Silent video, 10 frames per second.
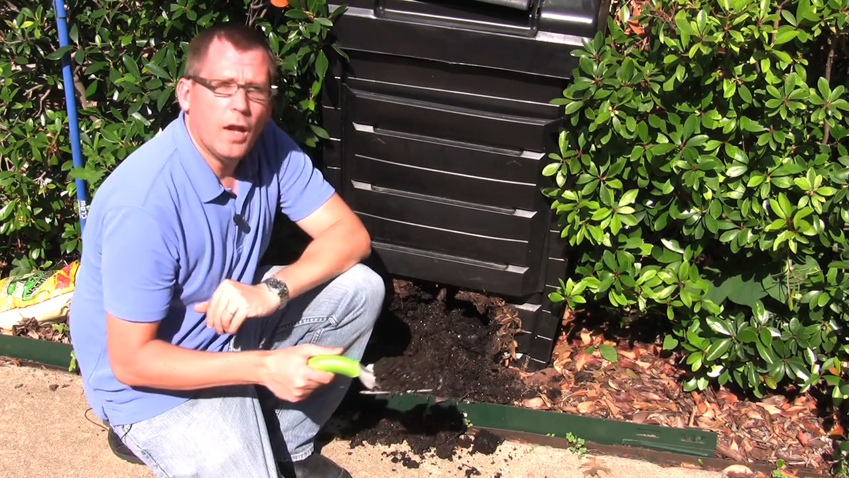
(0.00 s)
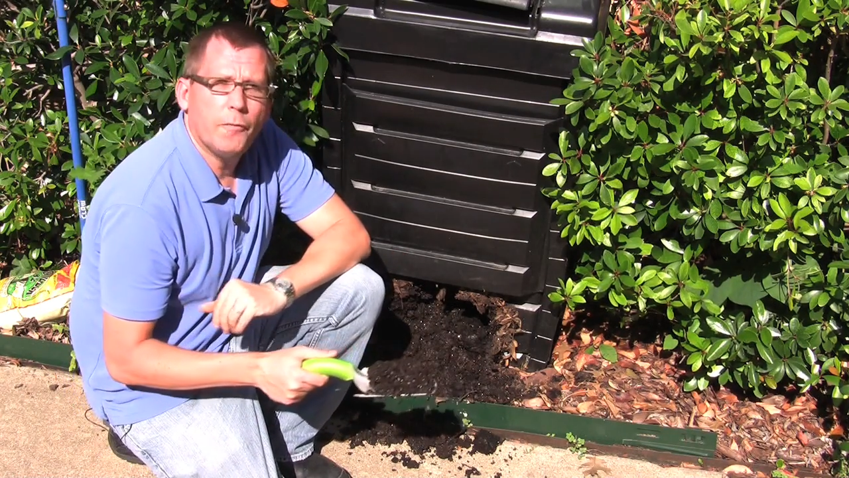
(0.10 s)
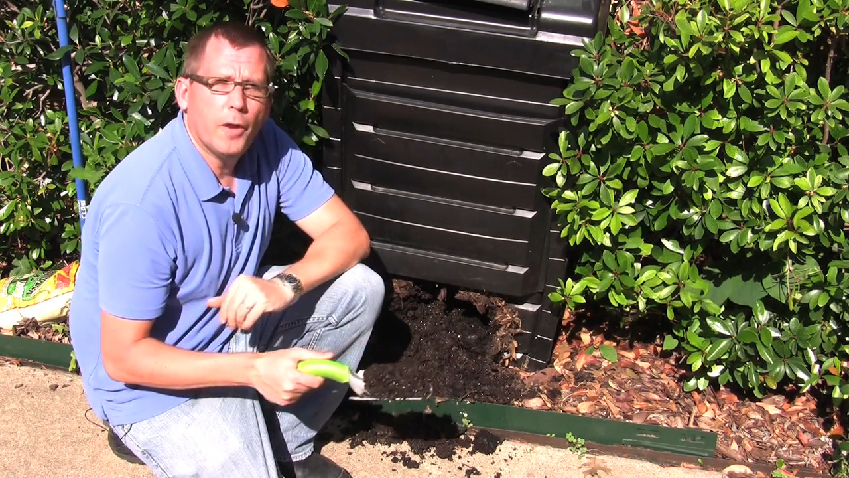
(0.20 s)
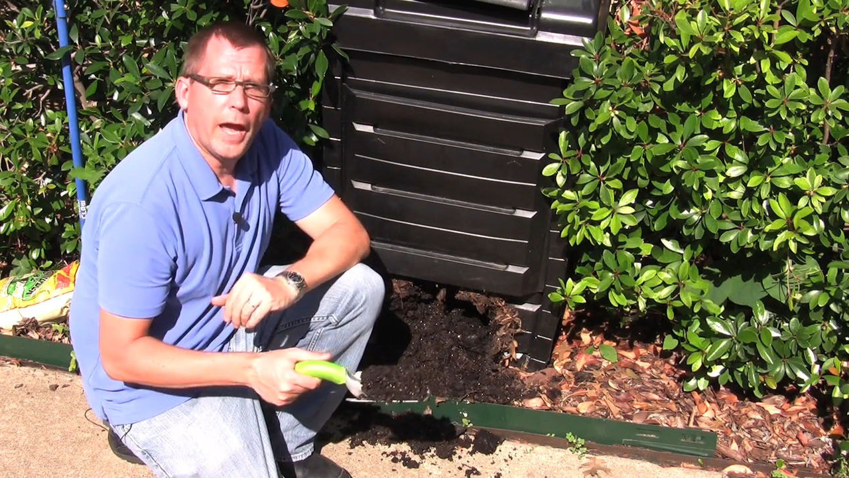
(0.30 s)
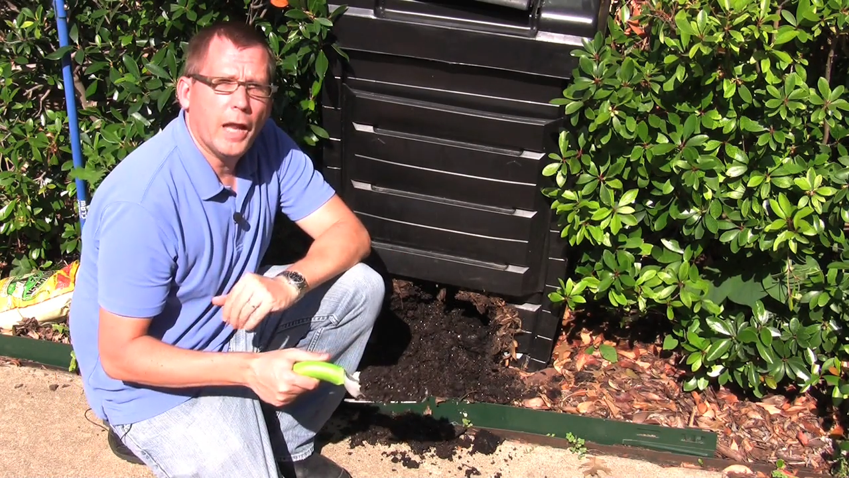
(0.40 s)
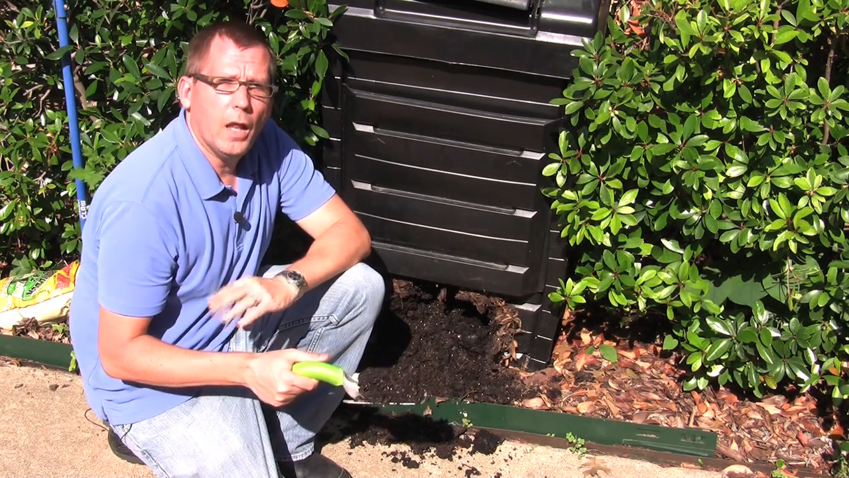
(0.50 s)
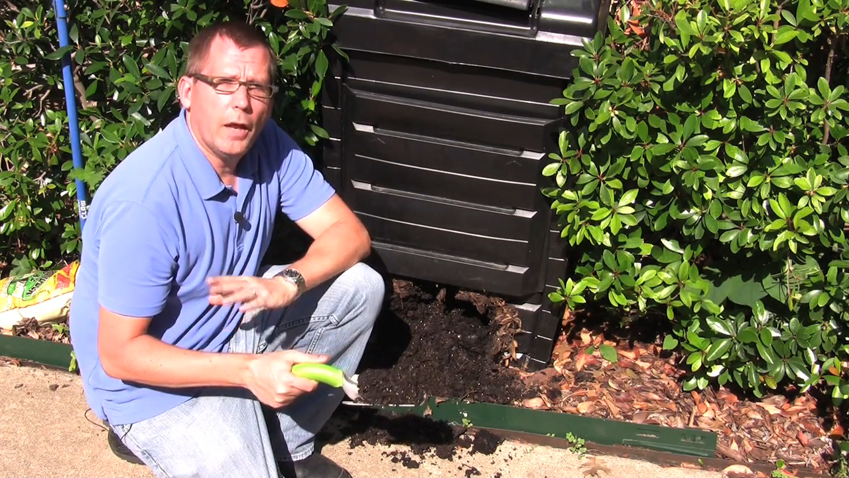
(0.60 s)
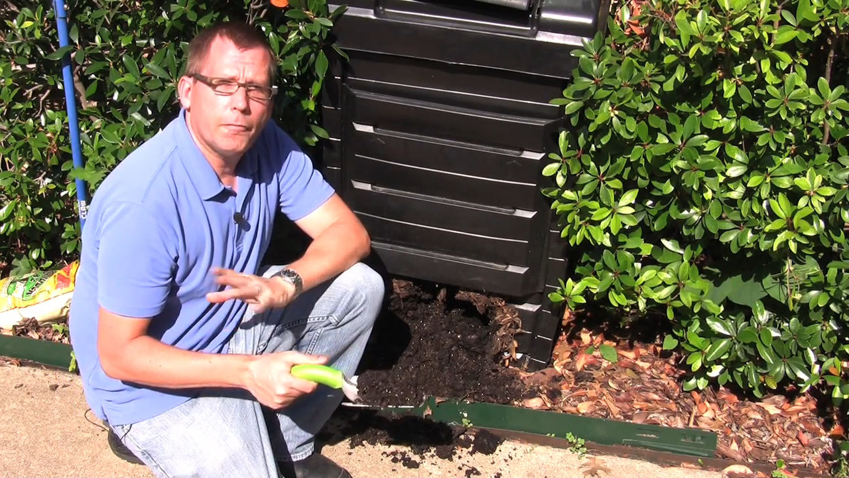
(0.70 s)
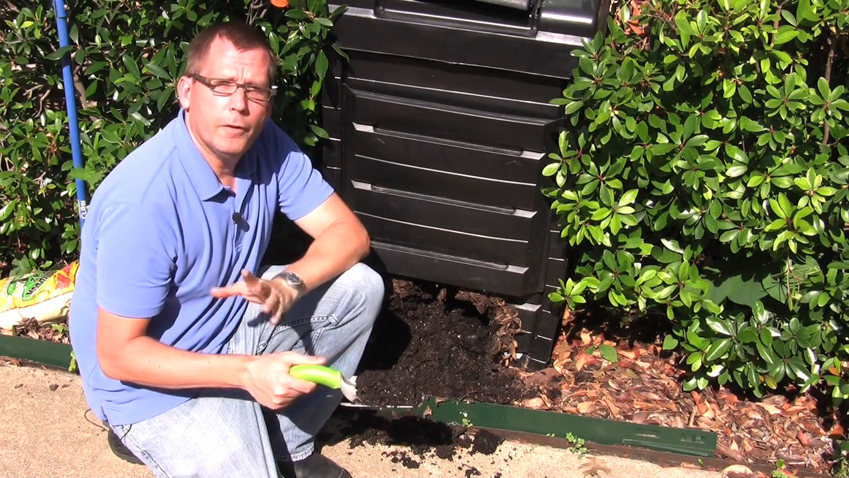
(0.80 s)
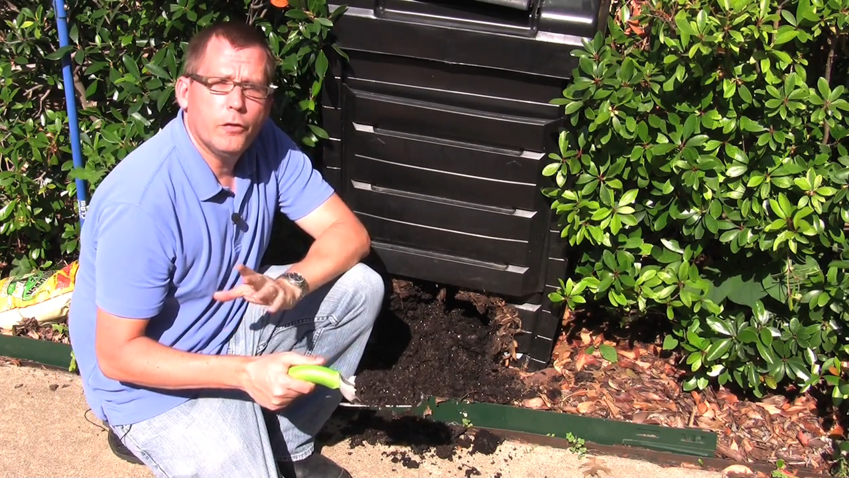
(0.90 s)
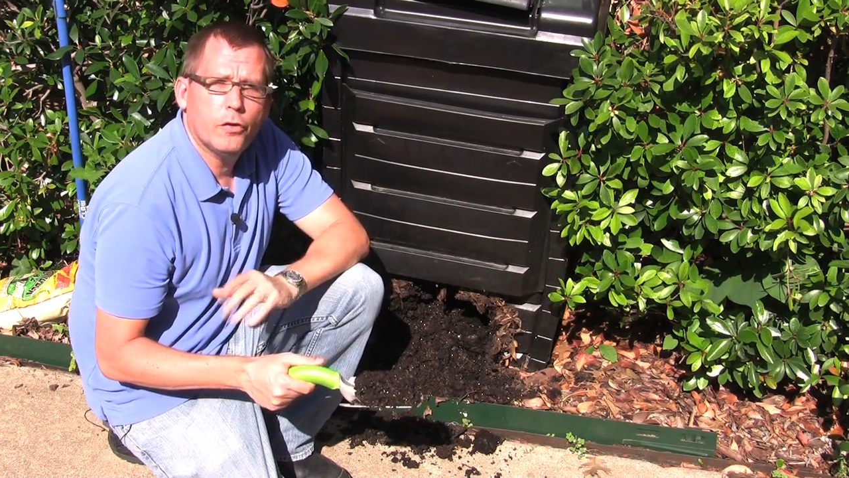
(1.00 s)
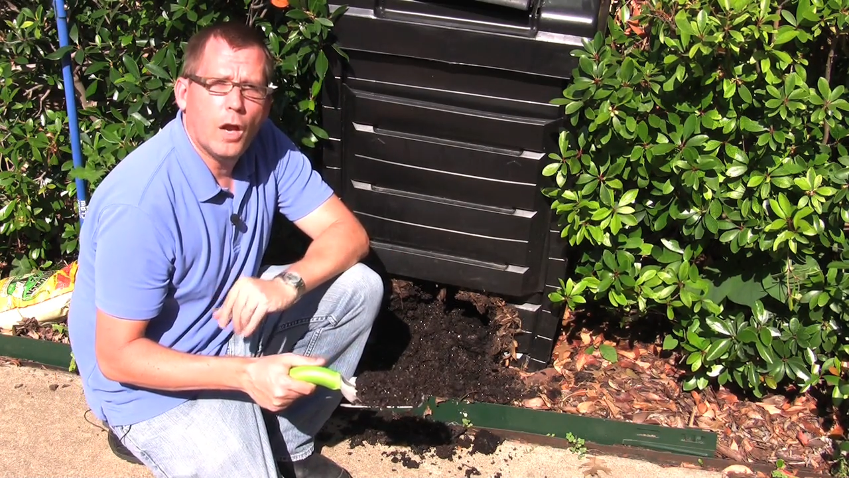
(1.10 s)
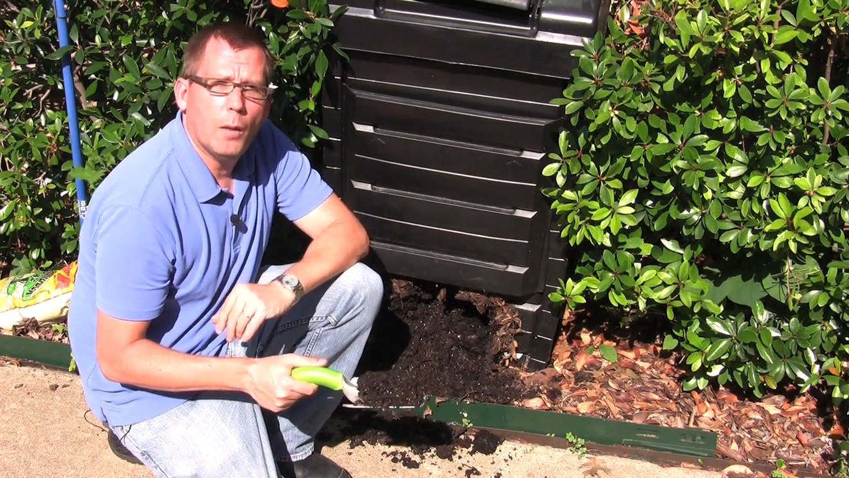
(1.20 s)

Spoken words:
If you add a lot of finished